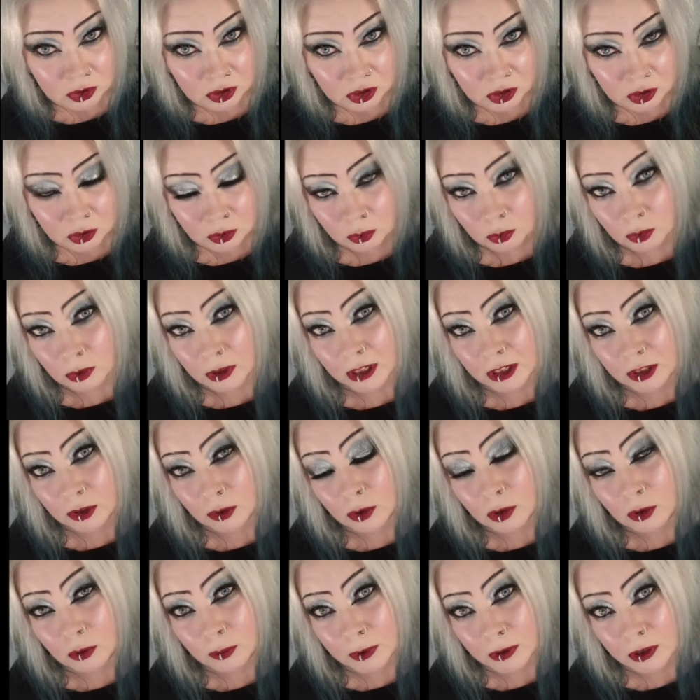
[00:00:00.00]
use the tool
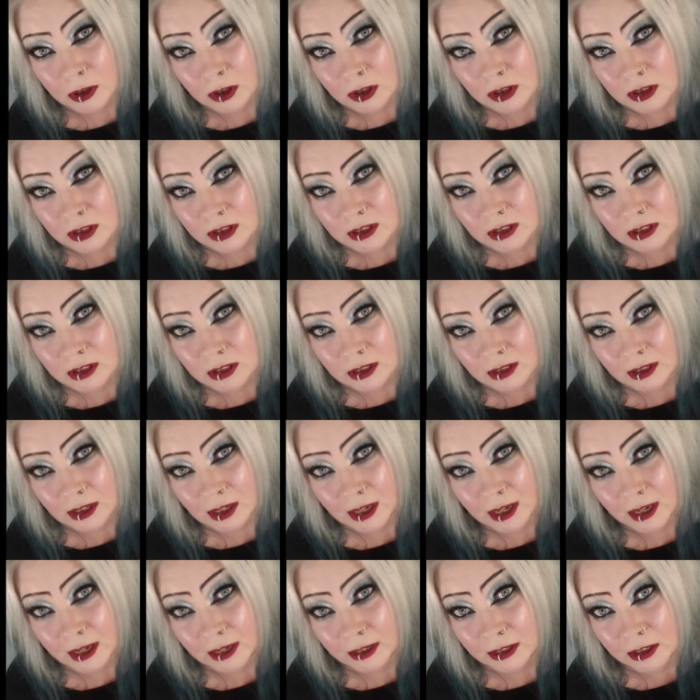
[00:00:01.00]
at all because
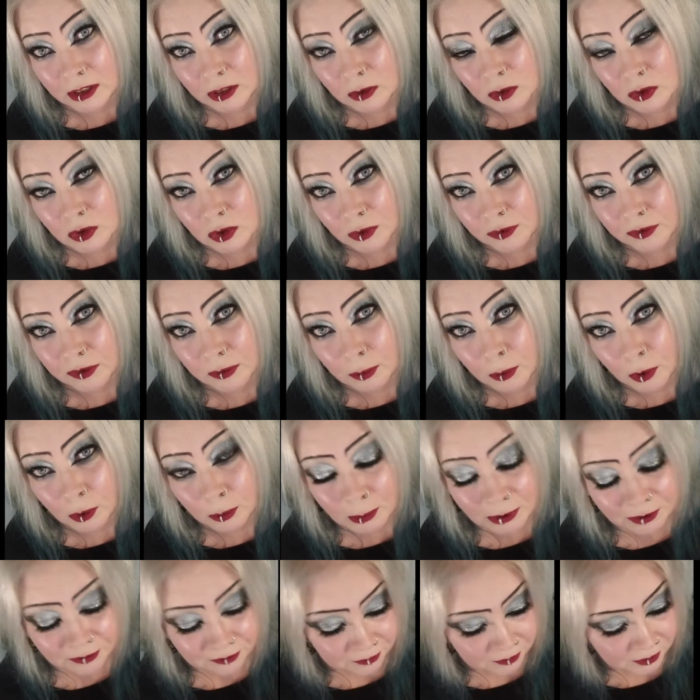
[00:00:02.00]
I use often
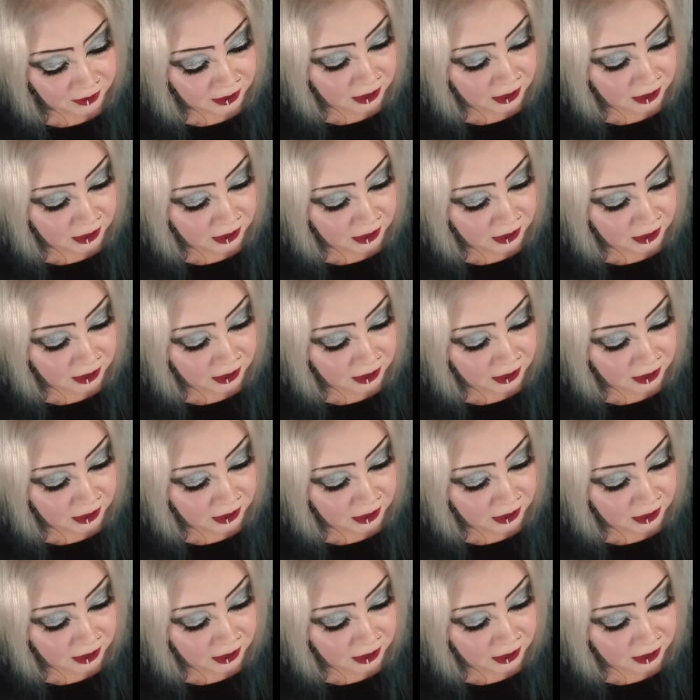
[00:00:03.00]
more my